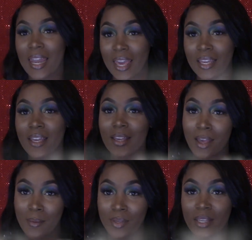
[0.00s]
like,
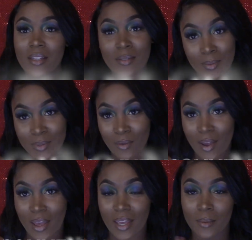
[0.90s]
comment, and
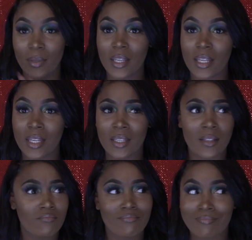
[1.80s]
subscribe,
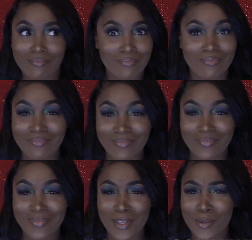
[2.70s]
and
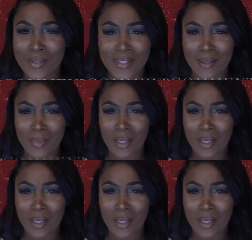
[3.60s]
you'll see